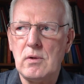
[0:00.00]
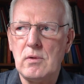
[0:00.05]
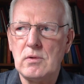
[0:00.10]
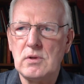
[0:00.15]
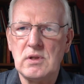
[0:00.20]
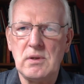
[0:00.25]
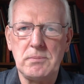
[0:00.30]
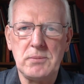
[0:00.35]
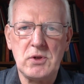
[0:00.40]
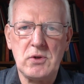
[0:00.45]

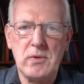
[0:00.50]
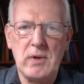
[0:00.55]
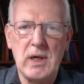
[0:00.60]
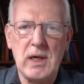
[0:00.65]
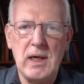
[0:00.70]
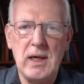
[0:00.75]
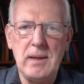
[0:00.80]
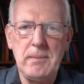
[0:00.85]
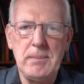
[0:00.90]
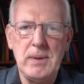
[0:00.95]

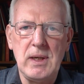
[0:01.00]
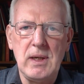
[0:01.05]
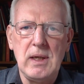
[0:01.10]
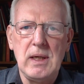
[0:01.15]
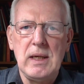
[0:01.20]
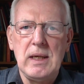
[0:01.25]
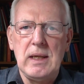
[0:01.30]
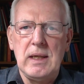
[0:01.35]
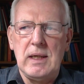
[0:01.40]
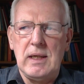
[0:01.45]
subscribe.
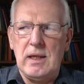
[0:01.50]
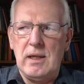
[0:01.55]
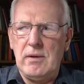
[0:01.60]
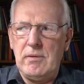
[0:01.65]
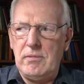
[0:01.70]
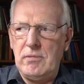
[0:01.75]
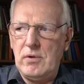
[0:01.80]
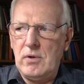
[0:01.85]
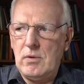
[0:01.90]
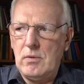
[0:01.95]

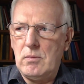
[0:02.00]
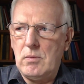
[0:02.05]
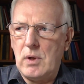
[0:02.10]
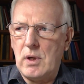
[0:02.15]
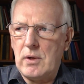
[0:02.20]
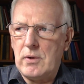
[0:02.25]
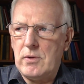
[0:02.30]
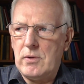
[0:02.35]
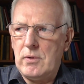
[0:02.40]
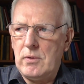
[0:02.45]
If you
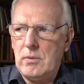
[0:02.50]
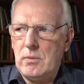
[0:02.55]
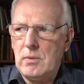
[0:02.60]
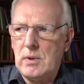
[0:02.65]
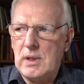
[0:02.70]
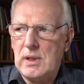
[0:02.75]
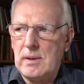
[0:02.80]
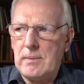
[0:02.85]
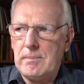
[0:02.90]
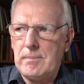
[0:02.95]
want
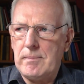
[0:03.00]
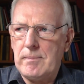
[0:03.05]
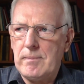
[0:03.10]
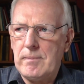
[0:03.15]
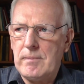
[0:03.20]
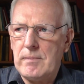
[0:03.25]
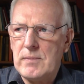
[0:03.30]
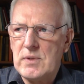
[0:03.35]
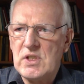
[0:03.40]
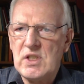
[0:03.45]
to
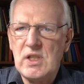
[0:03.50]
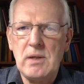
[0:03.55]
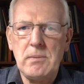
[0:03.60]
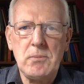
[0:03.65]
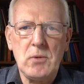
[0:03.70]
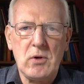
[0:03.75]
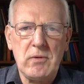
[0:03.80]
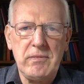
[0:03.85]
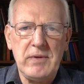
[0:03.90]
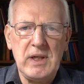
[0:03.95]
see
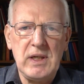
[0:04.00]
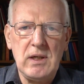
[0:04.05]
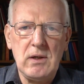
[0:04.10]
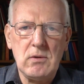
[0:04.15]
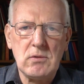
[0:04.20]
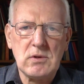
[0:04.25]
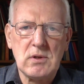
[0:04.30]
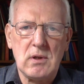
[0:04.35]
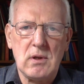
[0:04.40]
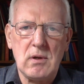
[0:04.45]
more
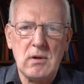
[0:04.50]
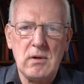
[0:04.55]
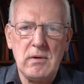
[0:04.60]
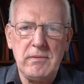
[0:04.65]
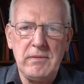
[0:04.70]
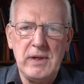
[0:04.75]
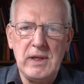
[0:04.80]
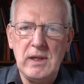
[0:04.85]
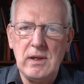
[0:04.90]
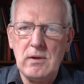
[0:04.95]
videos, longer
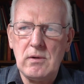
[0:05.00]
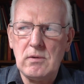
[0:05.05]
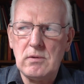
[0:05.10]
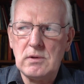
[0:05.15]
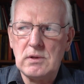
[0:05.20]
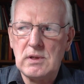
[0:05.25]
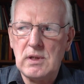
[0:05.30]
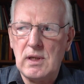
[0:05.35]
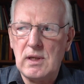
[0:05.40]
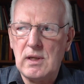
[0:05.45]

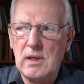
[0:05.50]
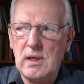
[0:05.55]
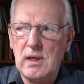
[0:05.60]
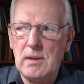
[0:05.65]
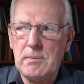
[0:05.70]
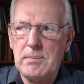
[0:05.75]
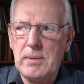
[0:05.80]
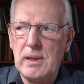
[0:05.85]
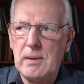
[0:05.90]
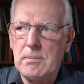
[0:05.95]
videos,
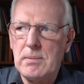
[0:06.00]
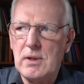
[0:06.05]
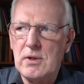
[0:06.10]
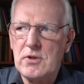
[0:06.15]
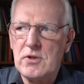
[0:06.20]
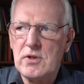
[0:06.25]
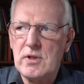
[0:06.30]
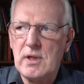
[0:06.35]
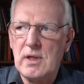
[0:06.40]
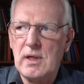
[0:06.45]

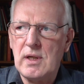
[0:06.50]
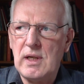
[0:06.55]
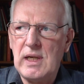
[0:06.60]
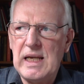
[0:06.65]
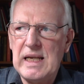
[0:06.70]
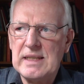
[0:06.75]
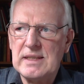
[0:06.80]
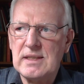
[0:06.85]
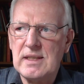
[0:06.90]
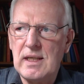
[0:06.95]
unpublished
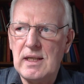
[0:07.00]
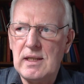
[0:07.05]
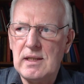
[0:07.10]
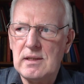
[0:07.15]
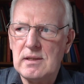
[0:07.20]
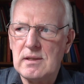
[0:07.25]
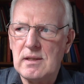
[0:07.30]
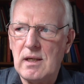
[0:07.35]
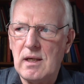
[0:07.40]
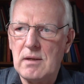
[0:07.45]

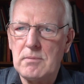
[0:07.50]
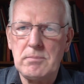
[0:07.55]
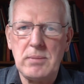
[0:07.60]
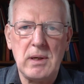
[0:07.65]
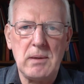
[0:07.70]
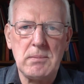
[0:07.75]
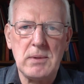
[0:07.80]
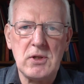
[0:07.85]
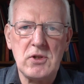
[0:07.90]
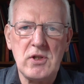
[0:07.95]
essays,
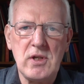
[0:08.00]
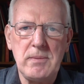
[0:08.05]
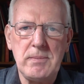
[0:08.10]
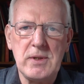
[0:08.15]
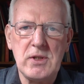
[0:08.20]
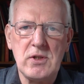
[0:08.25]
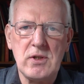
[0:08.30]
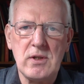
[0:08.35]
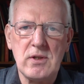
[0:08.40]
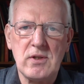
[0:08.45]
unpublished
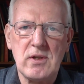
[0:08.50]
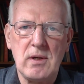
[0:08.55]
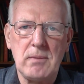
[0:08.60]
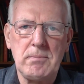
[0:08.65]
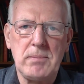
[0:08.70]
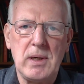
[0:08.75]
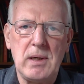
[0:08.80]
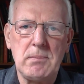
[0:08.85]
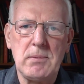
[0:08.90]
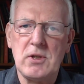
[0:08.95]
images,
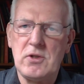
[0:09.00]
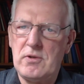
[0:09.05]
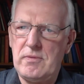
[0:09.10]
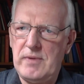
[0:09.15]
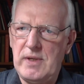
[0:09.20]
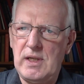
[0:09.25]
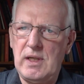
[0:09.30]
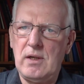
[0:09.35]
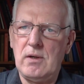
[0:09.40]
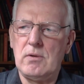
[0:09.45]
unpublished
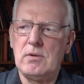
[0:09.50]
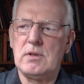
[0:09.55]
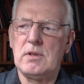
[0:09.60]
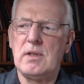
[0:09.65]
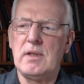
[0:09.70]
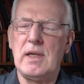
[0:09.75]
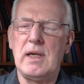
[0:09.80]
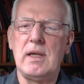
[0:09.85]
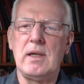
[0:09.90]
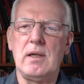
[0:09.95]
videos,
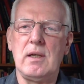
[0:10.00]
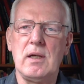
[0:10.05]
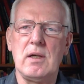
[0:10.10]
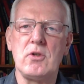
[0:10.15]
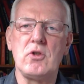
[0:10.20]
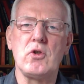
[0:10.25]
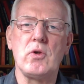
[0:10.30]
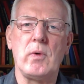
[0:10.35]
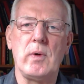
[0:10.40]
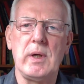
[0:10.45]
then
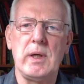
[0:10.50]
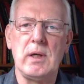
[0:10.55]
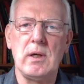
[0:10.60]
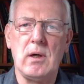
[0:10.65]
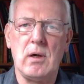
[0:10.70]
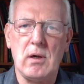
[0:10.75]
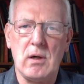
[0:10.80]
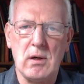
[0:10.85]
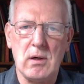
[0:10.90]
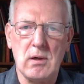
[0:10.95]
join
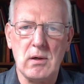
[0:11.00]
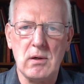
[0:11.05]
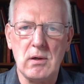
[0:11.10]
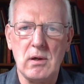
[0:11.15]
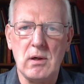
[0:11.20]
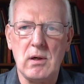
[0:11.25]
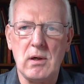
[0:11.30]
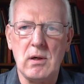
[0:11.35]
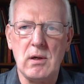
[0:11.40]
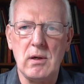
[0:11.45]
HAR
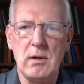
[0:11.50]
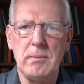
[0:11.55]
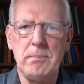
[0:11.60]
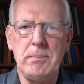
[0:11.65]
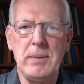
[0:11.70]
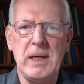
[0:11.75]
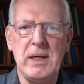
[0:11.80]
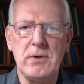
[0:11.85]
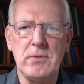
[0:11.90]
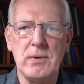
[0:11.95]
on
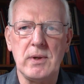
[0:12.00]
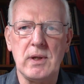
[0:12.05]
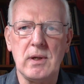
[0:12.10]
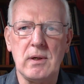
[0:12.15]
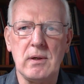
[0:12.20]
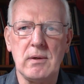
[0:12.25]
Patreon.